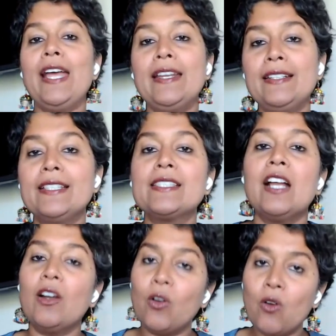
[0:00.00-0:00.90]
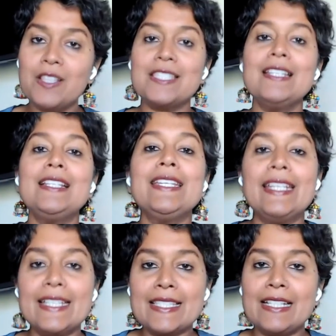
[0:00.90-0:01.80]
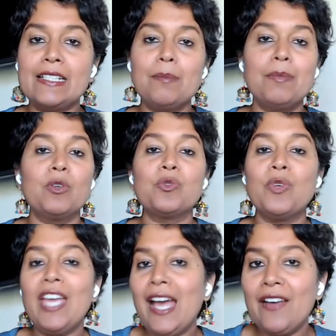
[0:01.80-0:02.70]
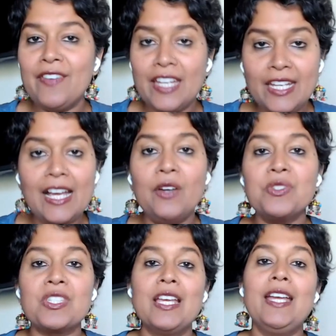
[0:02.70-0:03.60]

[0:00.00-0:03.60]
analysts are constantly getting skilled up because we have in-house